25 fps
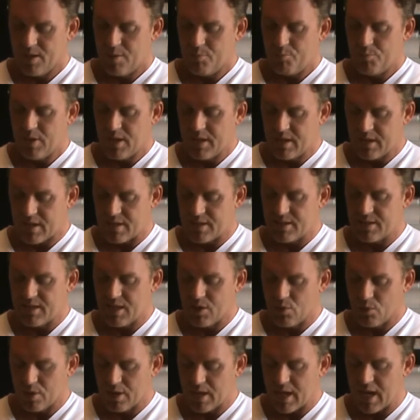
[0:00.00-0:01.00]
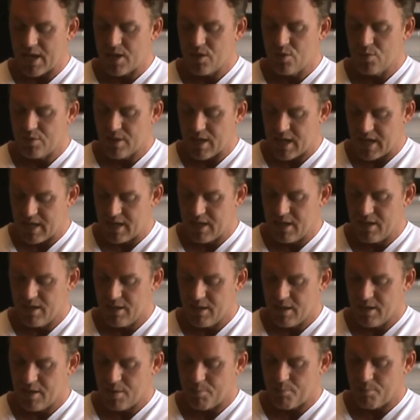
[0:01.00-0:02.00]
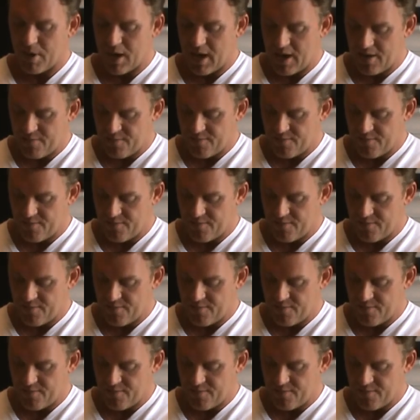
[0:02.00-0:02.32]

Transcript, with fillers: because they were not united by